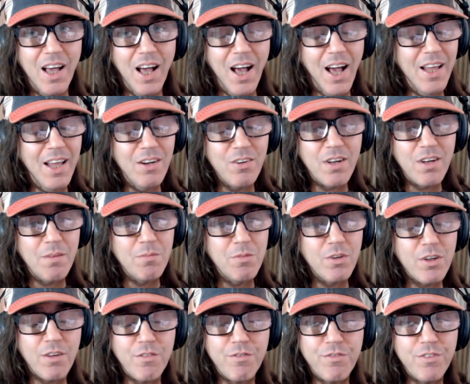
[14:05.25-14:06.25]
I don't come
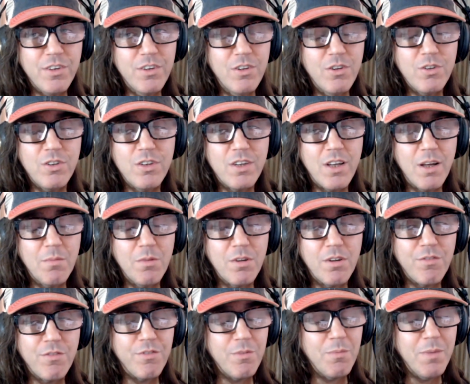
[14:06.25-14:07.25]
looking for you. You come
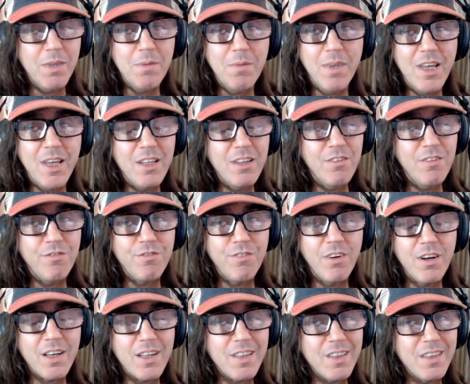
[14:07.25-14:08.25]
looking for me, man. You
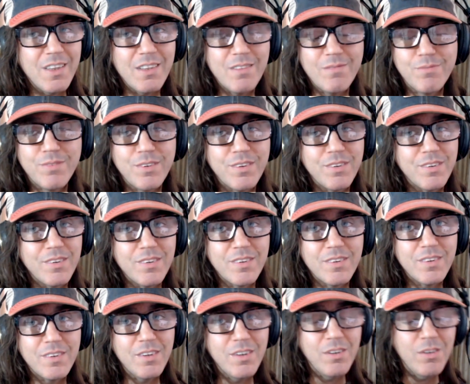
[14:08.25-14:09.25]
fucking... Psh.
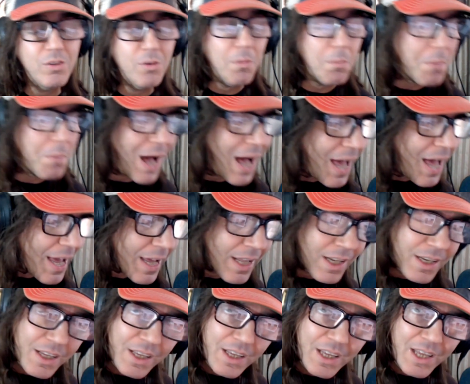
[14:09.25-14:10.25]
You're, you're
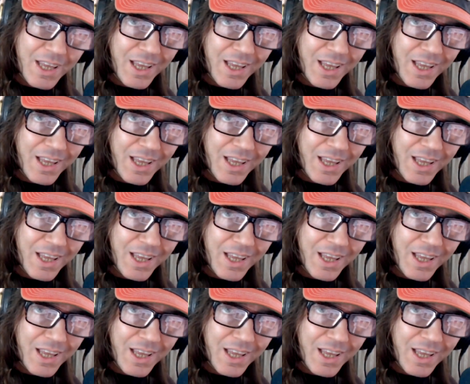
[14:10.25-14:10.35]
mine.